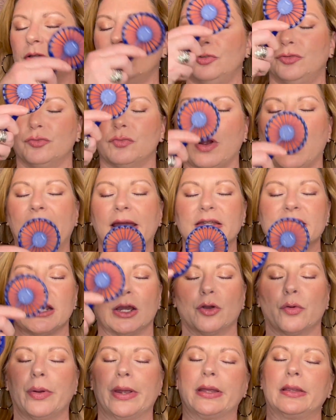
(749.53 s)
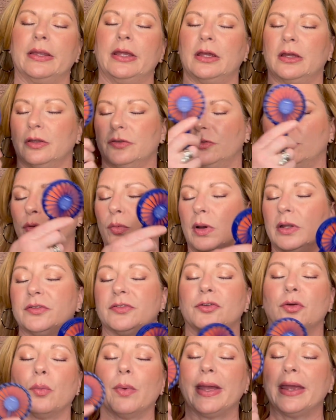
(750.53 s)
dry it down quickly, because who wants
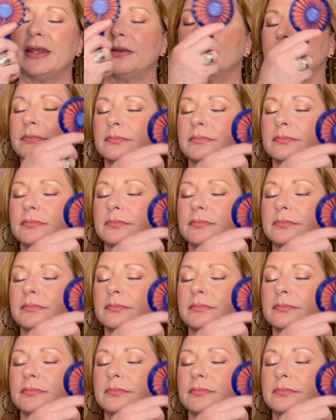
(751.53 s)
to wait?